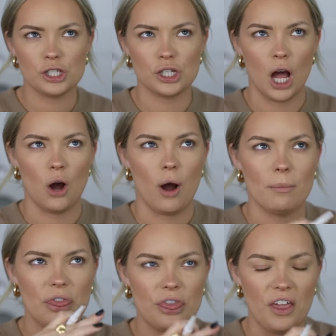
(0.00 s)
So I'm
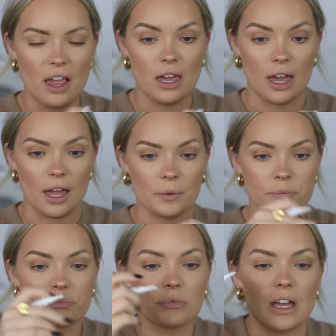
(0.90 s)
thinking
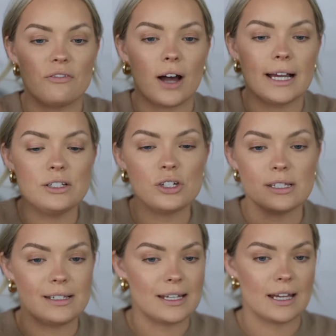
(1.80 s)
if I
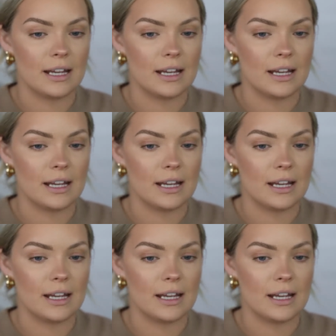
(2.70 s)
just did